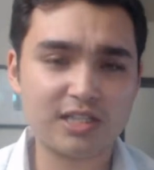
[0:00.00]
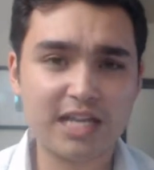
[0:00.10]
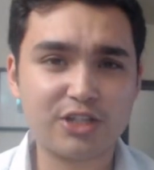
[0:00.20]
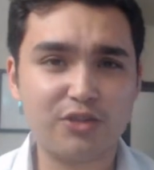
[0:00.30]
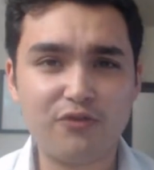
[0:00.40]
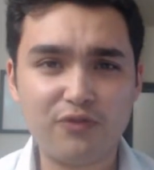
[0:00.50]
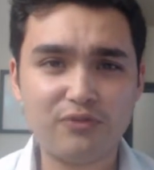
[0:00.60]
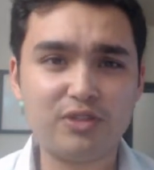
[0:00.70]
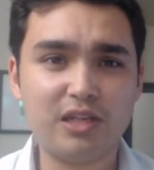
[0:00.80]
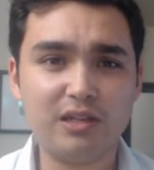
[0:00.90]
it's actually
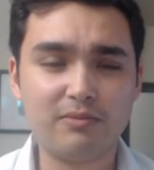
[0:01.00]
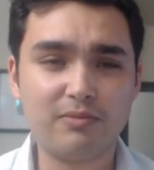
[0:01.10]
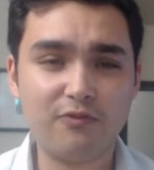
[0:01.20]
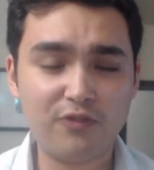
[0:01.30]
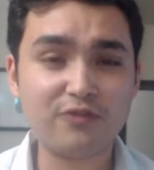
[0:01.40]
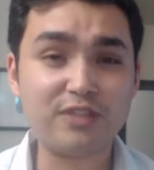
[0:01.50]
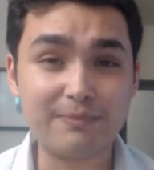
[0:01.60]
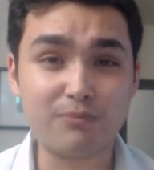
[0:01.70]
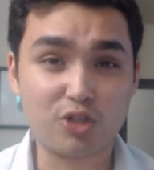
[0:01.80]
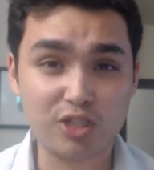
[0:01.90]

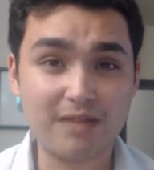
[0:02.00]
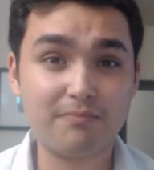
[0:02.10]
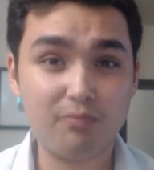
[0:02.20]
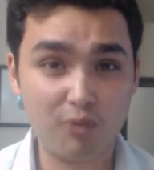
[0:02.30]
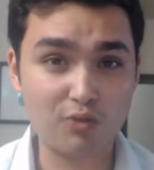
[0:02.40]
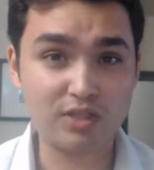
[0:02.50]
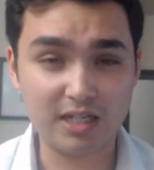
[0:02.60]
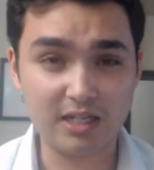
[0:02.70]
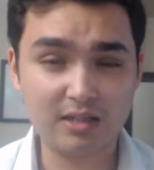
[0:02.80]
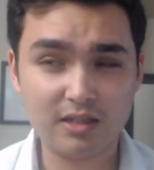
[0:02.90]
50%
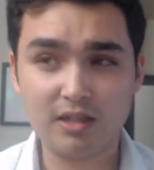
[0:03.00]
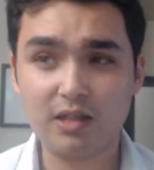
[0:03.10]
protein,